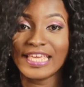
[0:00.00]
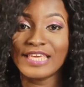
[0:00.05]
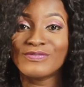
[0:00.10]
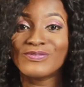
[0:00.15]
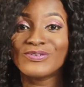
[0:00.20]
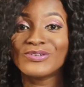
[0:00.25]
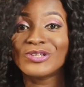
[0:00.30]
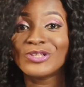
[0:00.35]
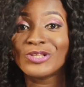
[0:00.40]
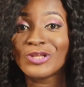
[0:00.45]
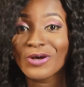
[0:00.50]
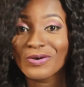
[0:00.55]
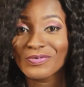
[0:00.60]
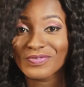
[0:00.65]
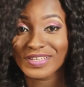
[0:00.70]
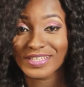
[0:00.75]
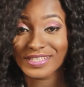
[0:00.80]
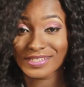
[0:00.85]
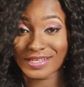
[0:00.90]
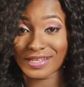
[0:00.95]
If you
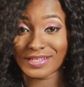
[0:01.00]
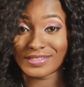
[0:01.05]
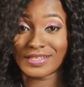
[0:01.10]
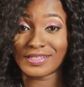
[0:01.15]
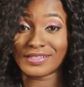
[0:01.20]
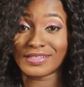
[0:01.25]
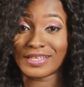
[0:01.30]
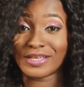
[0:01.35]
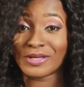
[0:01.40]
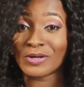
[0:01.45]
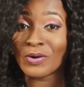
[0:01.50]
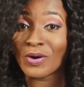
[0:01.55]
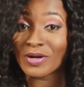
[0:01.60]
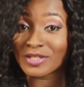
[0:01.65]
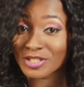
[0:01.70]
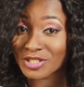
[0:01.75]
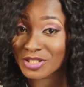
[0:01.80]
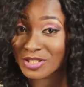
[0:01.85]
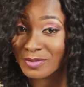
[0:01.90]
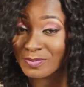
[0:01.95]
love intelligently in
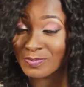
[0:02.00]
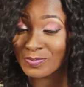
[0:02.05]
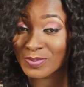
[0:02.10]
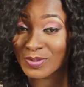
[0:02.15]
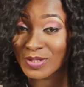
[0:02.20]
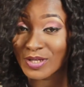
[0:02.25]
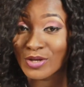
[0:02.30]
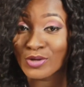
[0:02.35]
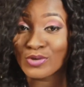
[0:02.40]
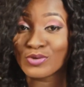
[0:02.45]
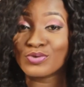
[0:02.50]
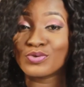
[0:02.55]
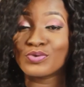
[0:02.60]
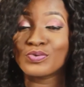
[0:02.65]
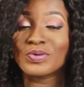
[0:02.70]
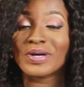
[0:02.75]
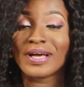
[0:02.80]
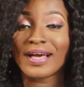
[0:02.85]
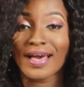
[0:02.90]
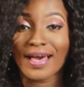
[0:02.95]
courtship,
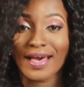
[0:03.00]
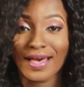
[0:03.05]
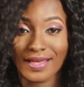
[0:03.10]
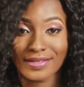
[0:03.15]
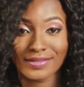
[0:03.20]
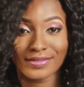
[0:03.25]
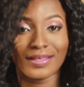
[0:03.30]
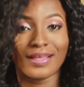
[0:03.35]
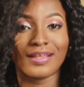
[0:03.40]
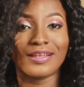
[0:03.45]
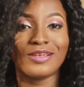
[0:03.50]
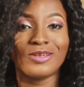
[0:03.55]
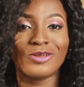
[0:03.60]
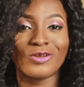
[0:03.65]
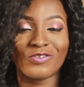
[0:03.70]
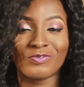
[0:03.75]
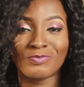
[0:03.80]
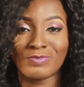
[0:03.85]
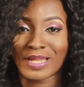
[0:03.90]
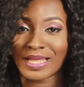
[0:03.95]
you can
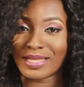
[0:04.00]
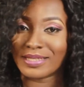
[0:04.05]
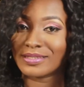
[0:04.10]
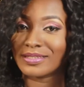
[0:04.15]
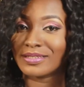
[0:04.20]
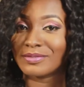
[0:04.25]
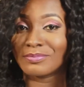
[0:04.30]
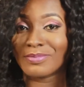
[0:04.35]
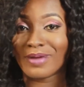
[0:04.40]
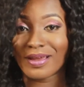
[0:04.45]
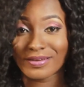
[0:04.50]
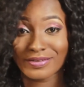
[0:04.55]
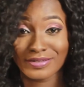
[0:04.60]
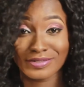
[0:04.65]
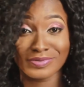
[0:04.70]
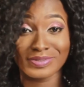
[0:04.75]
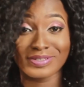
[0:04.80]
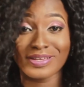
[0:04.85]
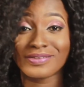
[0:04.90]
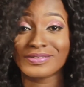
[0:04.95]
love blindly in marriage
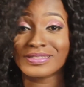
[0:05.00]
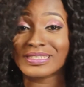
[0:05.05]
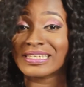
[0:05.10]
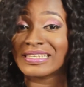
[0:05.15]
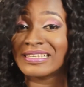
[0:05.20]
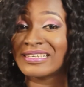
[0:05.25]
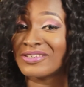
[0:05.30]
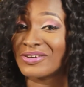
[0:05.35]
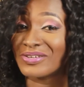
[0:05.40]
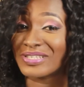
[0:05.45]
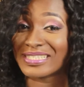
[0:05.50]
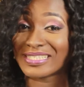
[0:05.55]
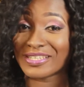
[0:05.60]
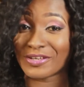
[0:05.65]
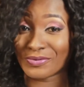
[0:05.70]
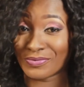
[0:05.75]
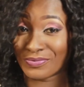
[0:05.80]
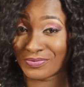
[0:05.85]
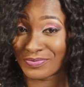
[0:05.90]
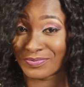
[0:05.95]
without killing
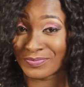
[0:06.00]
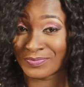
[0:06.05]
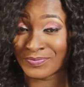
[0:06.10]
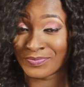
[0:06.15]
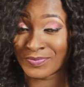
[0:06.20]
yourself.